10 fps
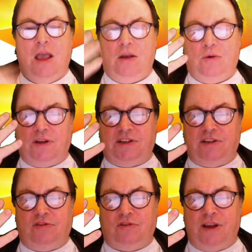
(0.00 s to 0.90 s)
Question
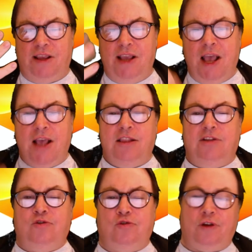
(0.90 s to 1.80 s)
three, the
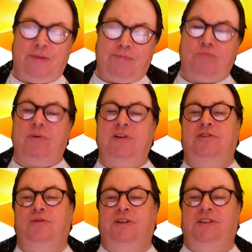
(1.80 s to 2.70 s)
trip went
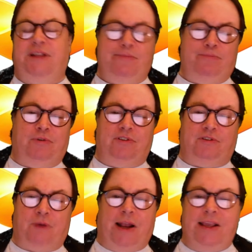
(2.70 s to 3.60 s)
to a temperance
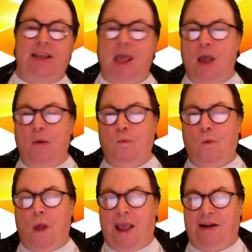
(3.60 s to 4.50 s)
rally
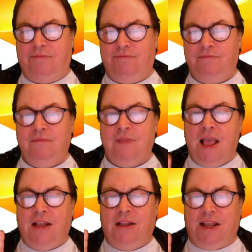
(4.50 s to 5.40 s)
where?
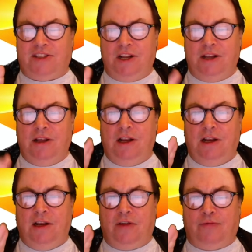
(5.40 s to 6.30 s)
Leicester,
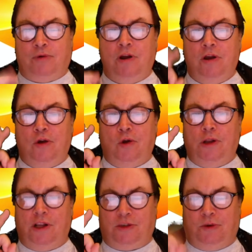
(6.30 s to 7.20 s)
Loughborough or
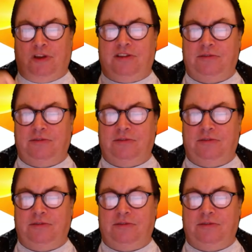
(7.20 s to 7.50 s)
Lutterworth?